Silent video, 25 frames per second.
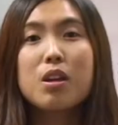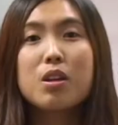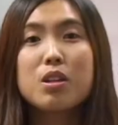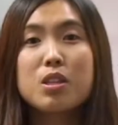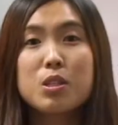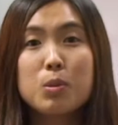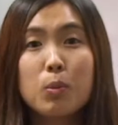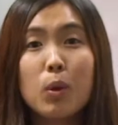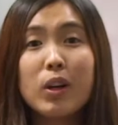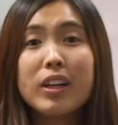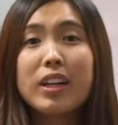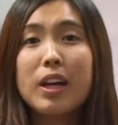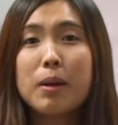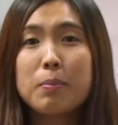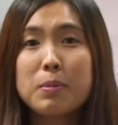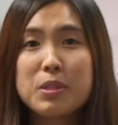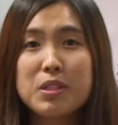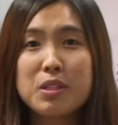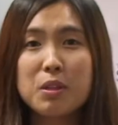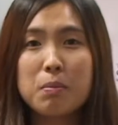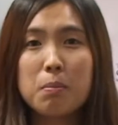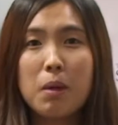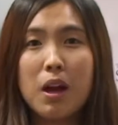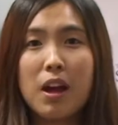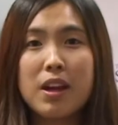So what
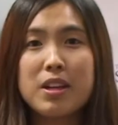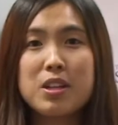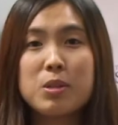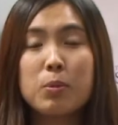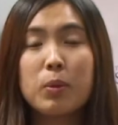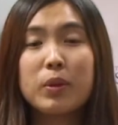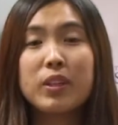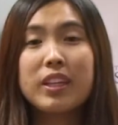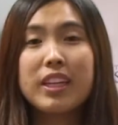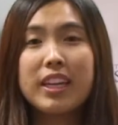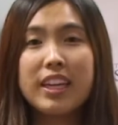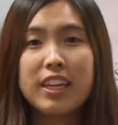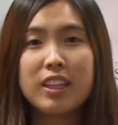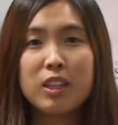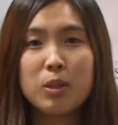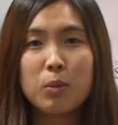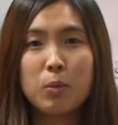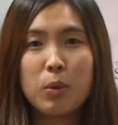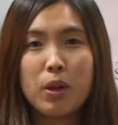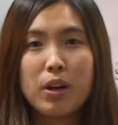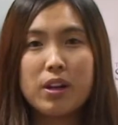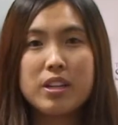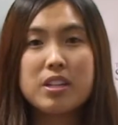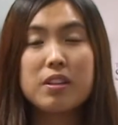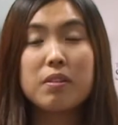comes to mind when you hear the
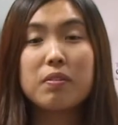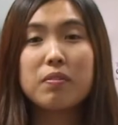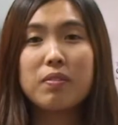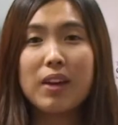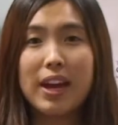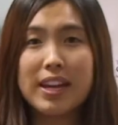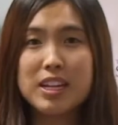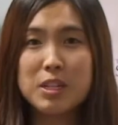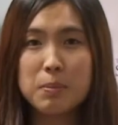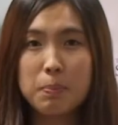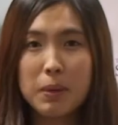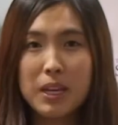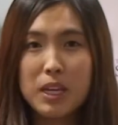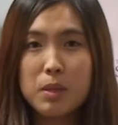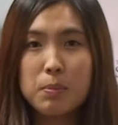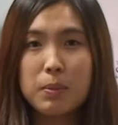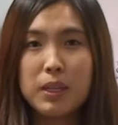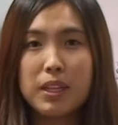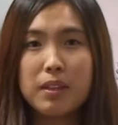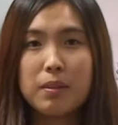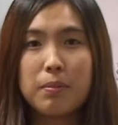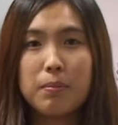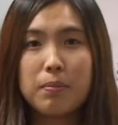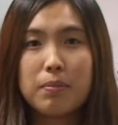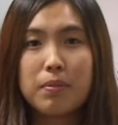word fat
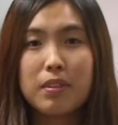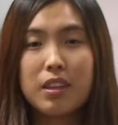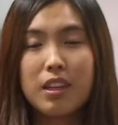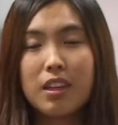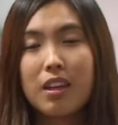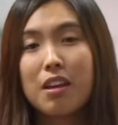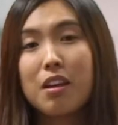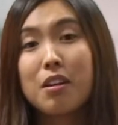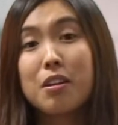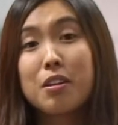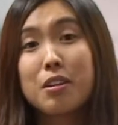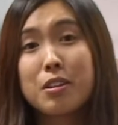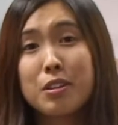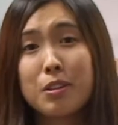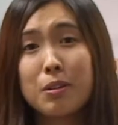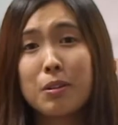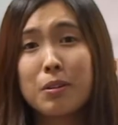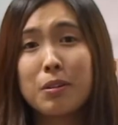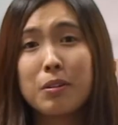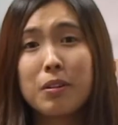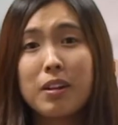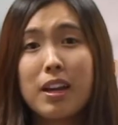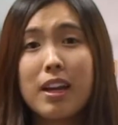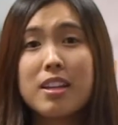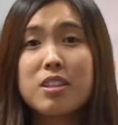baby?
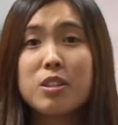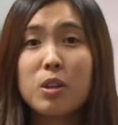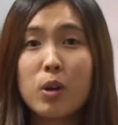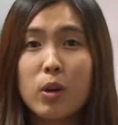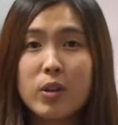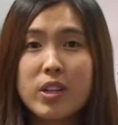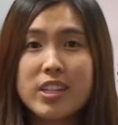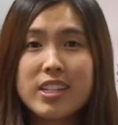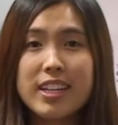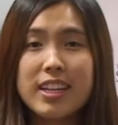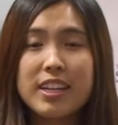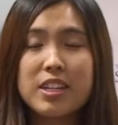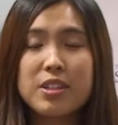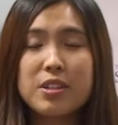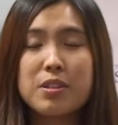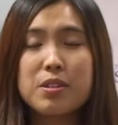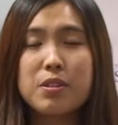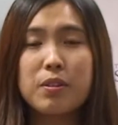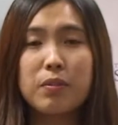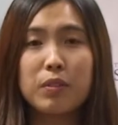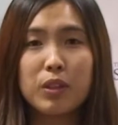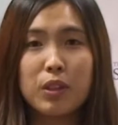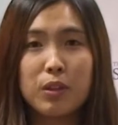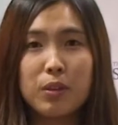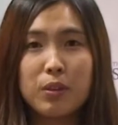Sure, it has
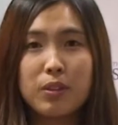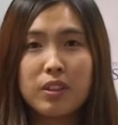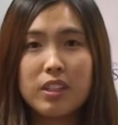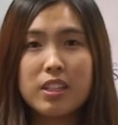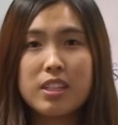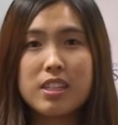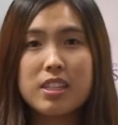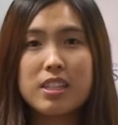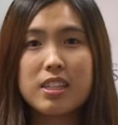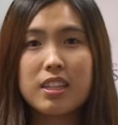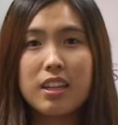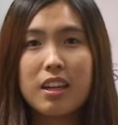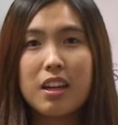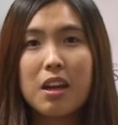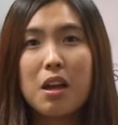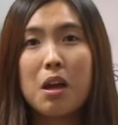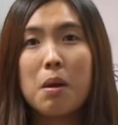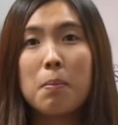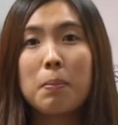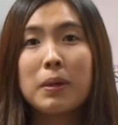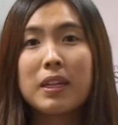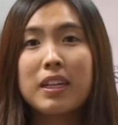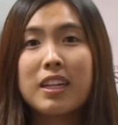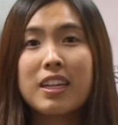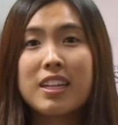connotations of cuteness,
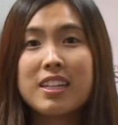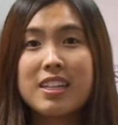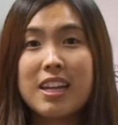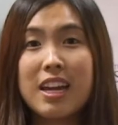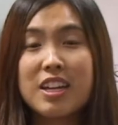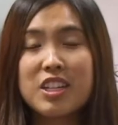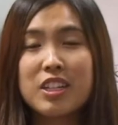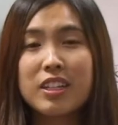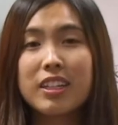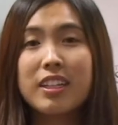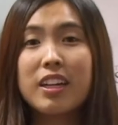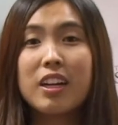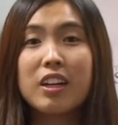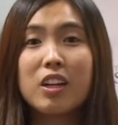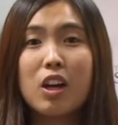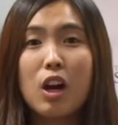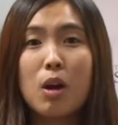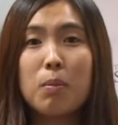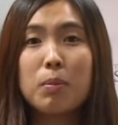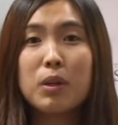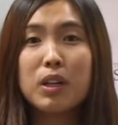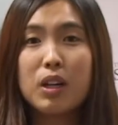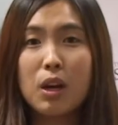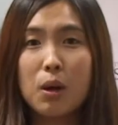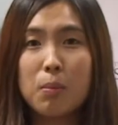but it is actually a
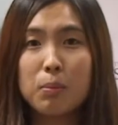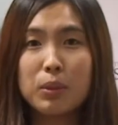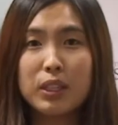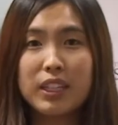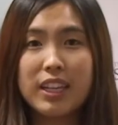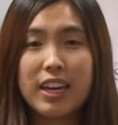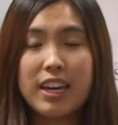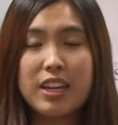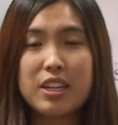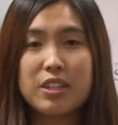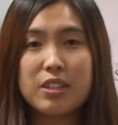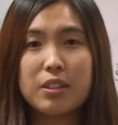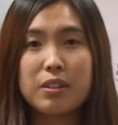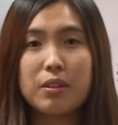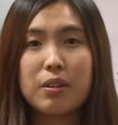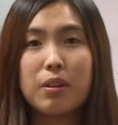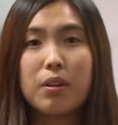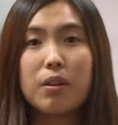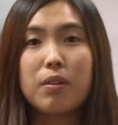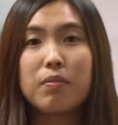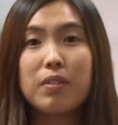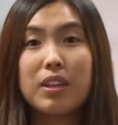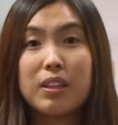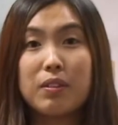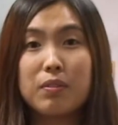common complication
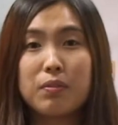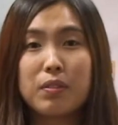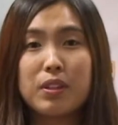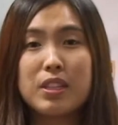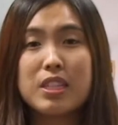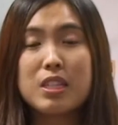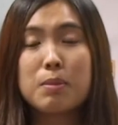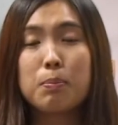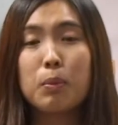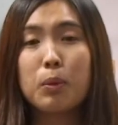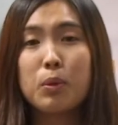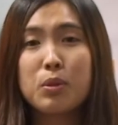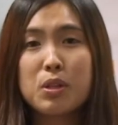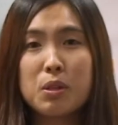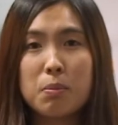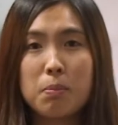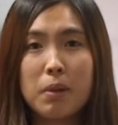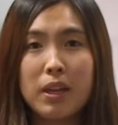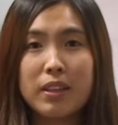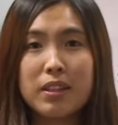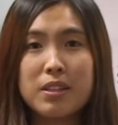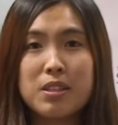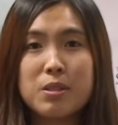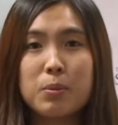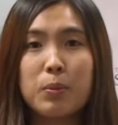of infants born to
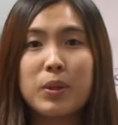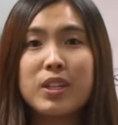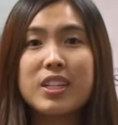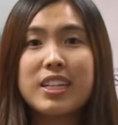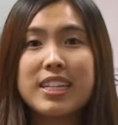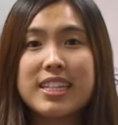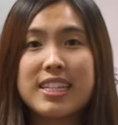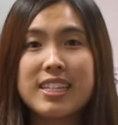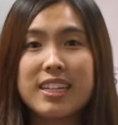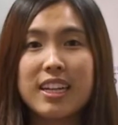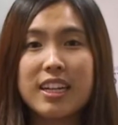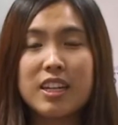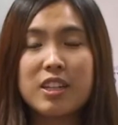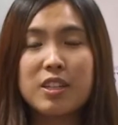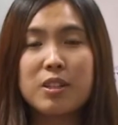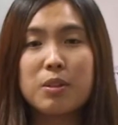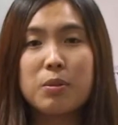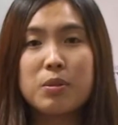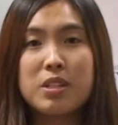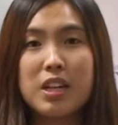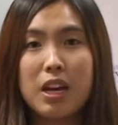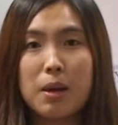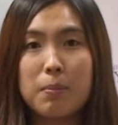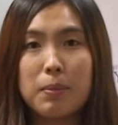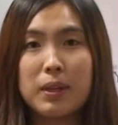mothers with
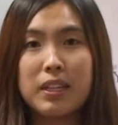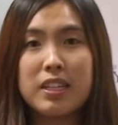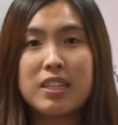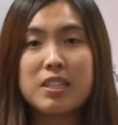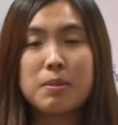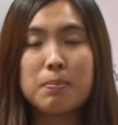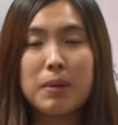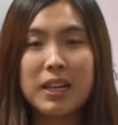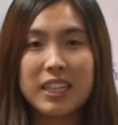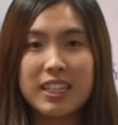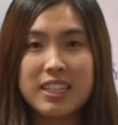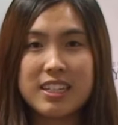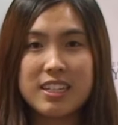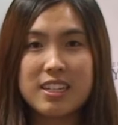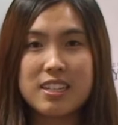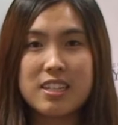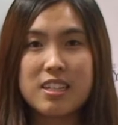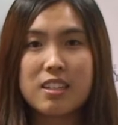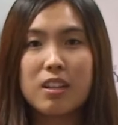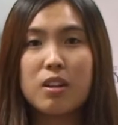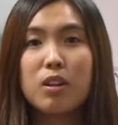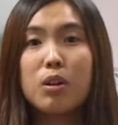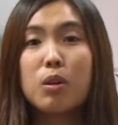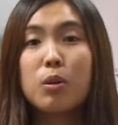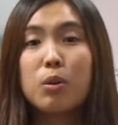gestational diabetes
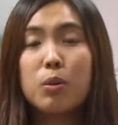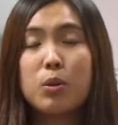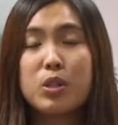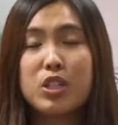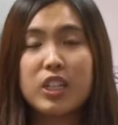mellitus, or